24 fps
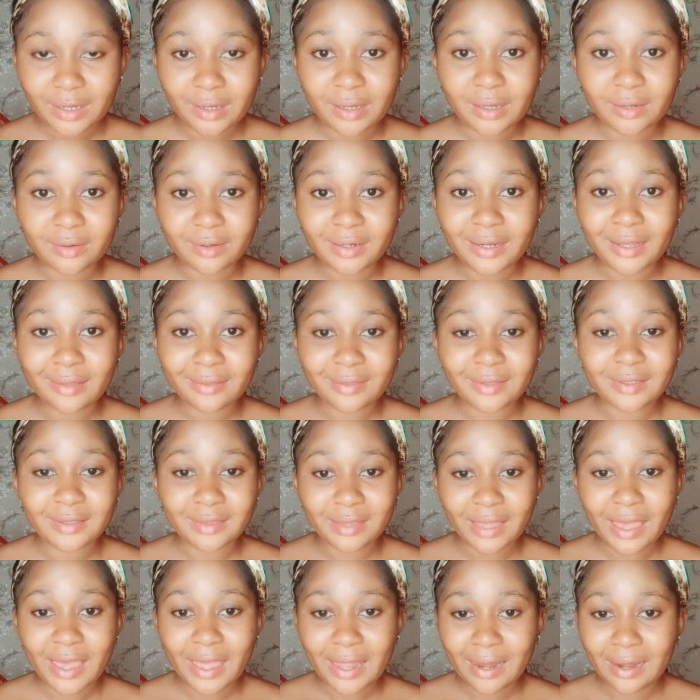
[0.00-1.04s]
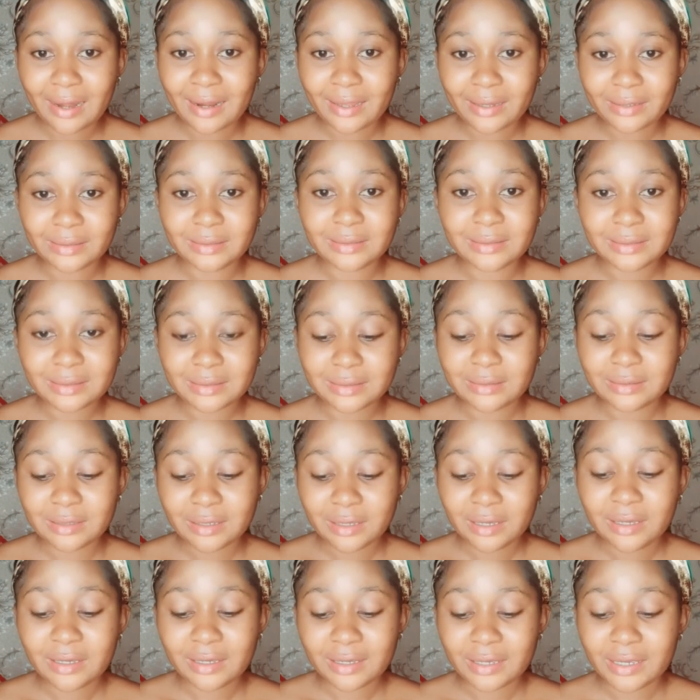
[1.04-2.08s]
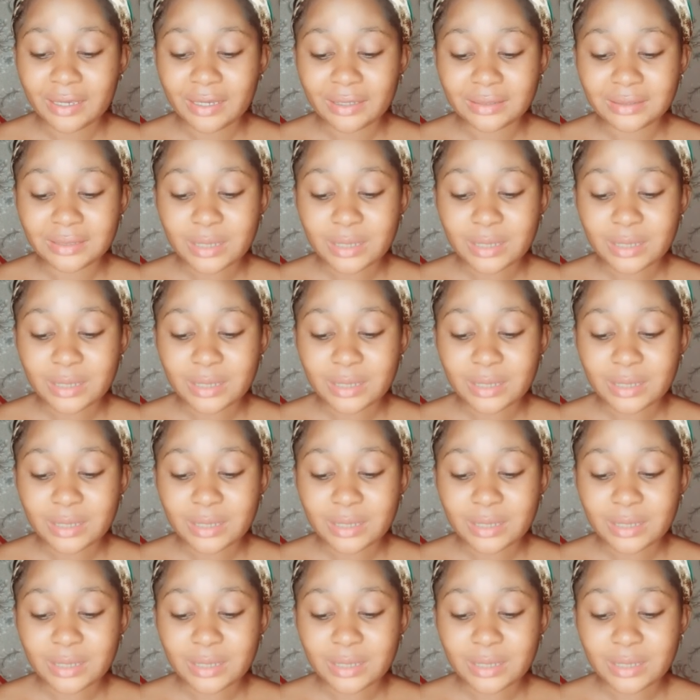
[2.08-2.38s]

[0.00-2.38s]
Another thing that I learned guys,